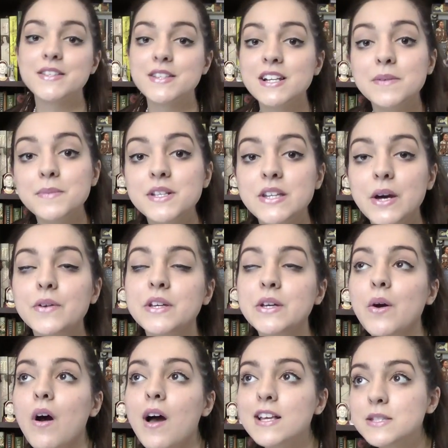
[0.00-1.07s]
So let me tell
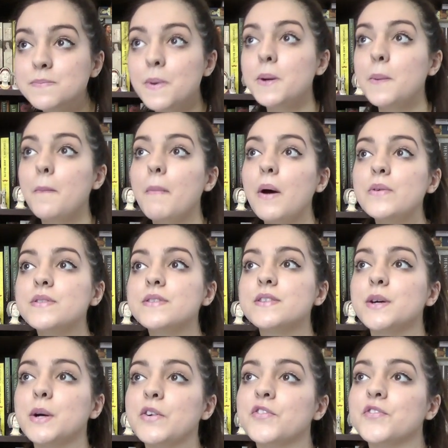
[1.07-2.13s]
you, I spent
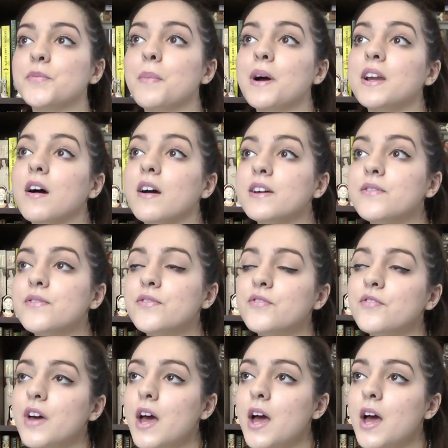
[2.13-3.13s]
most of my life